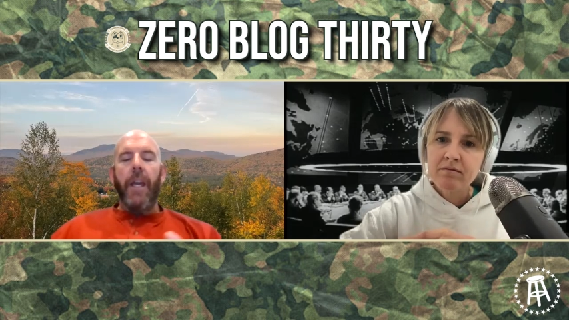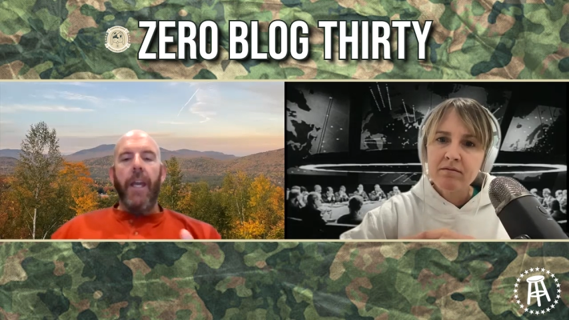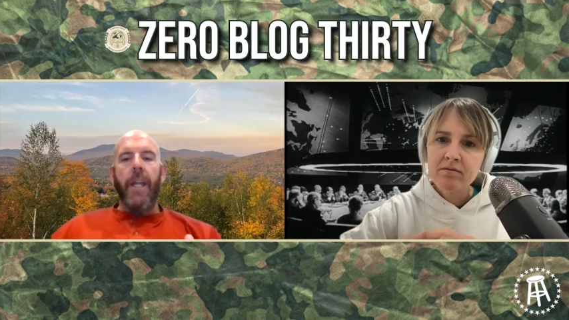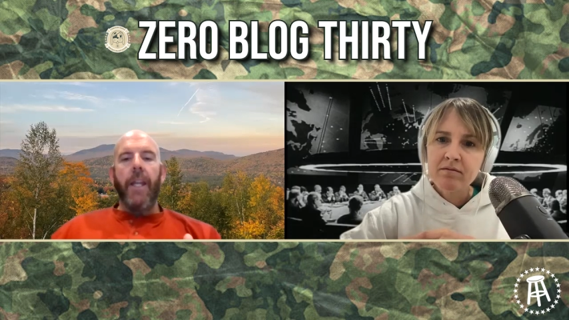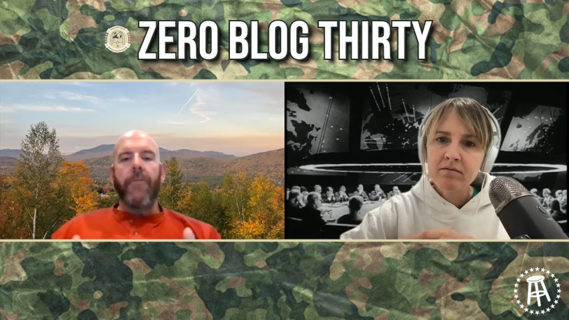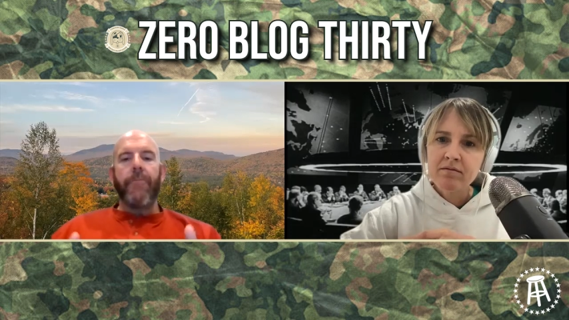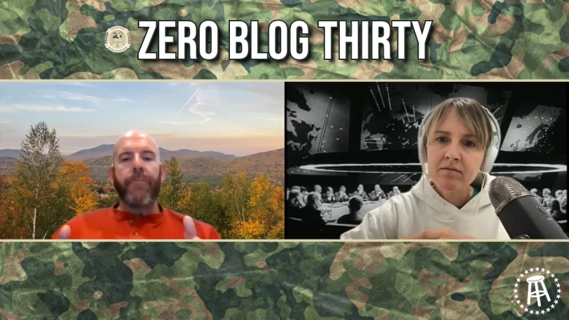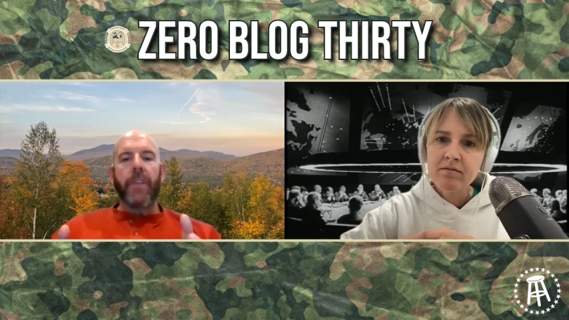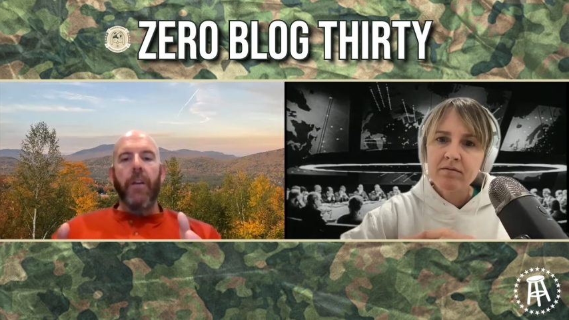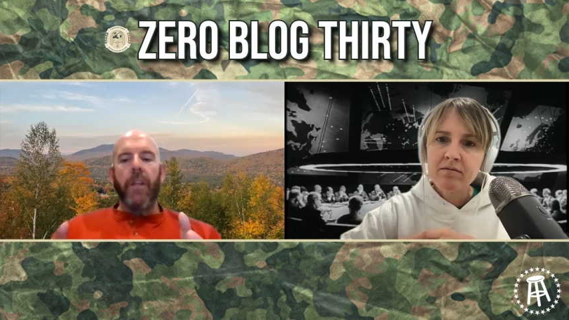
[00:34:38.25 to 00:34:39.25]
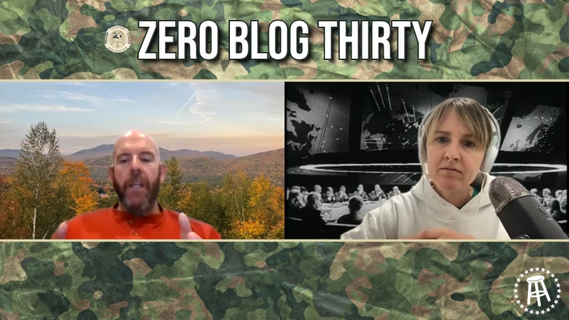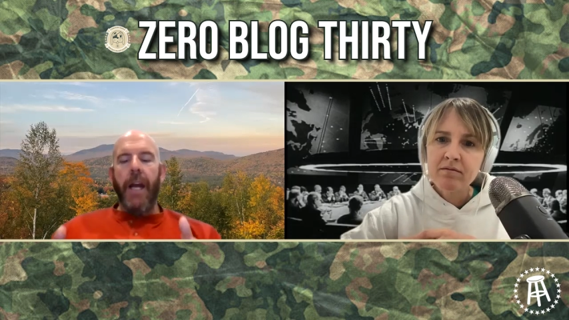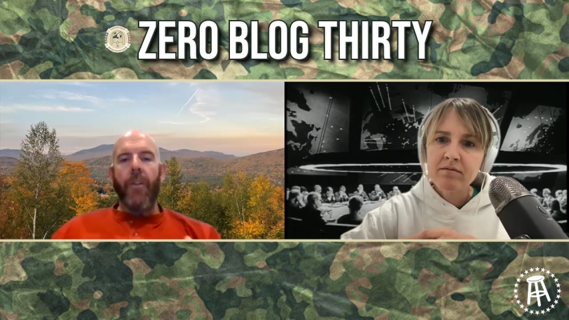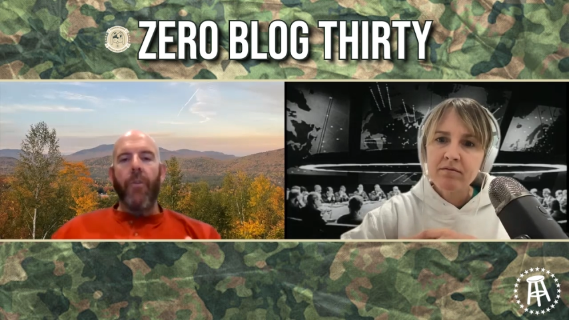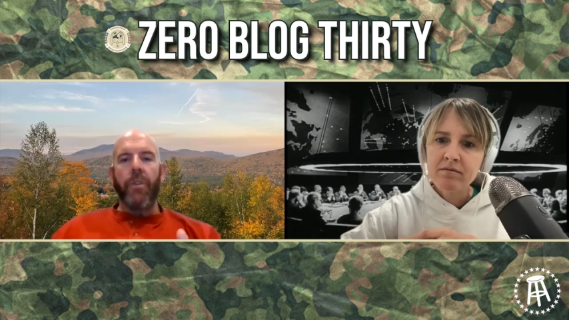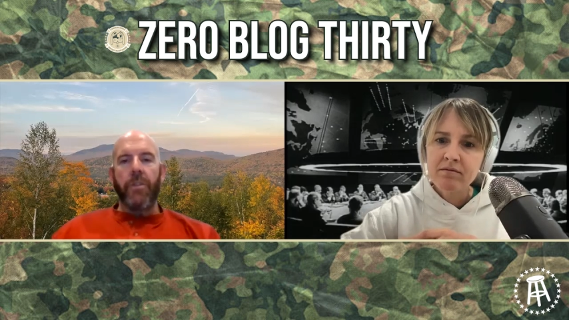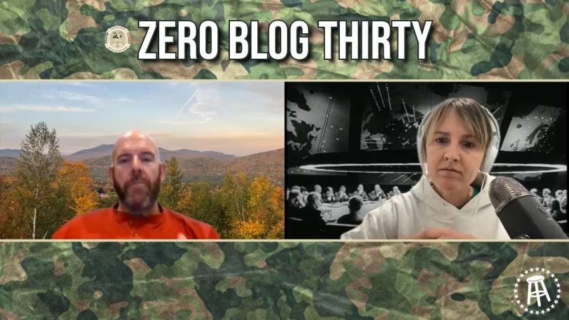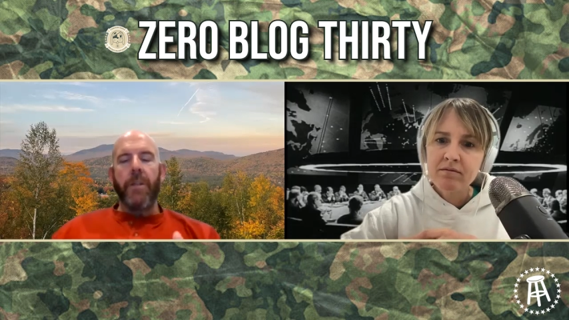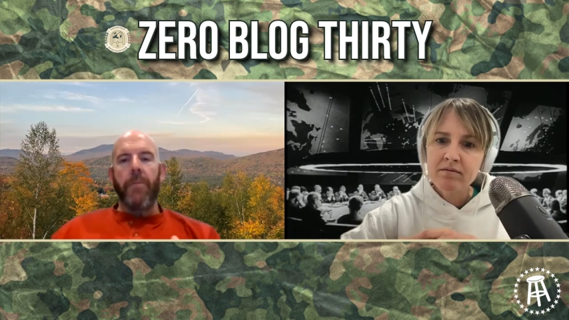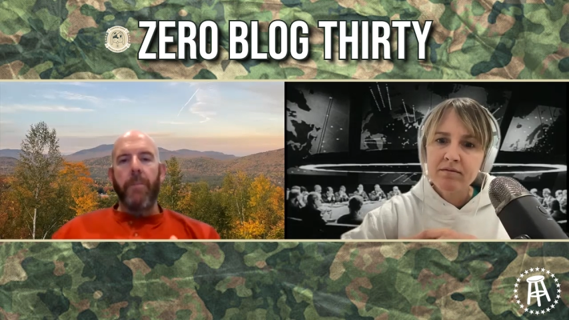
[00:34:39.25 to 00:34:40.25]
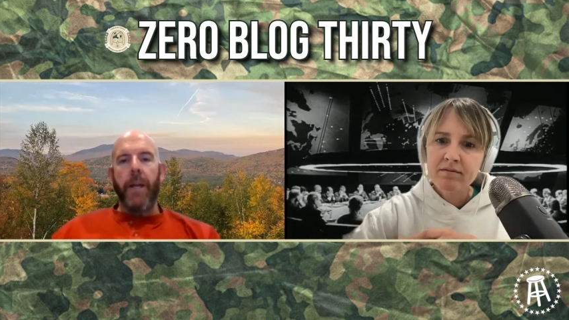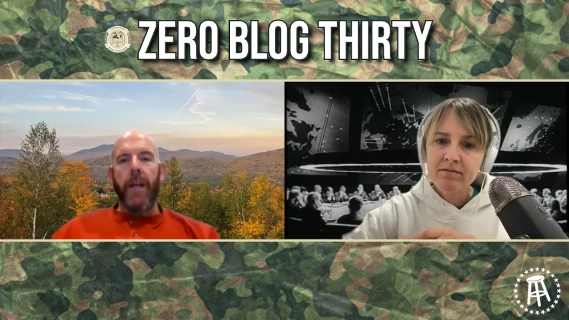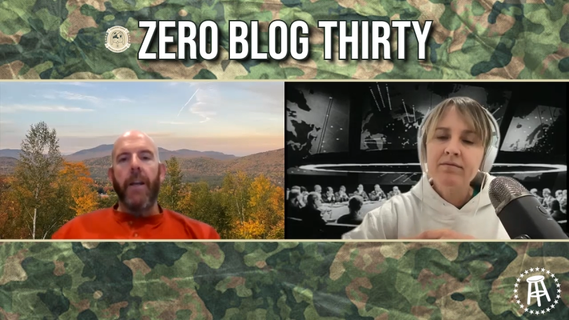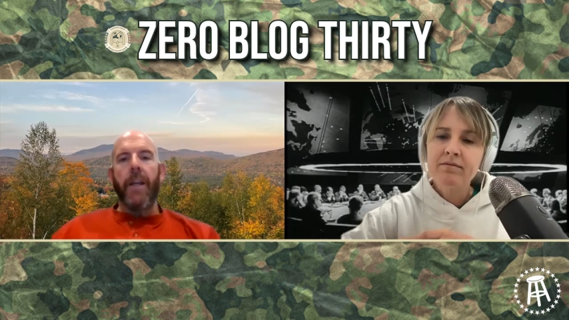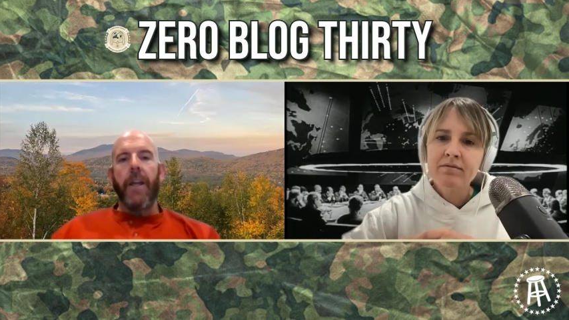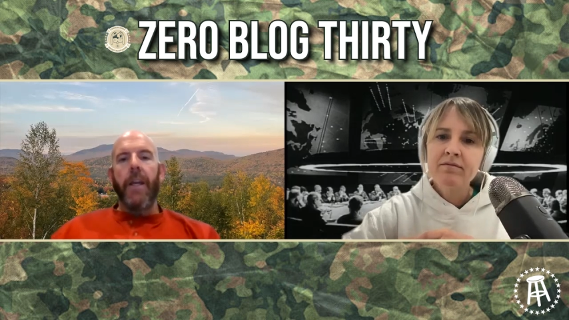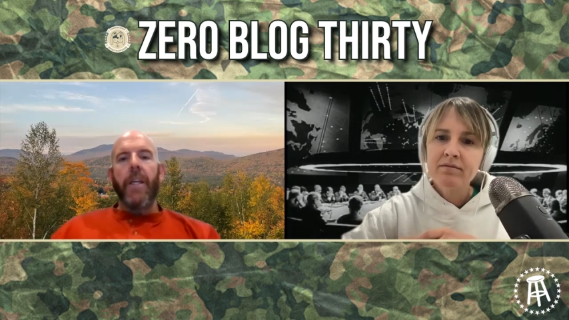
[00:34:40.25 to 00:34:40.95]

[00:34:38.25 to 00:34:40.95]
Speaker 1: and how was the meal prepared?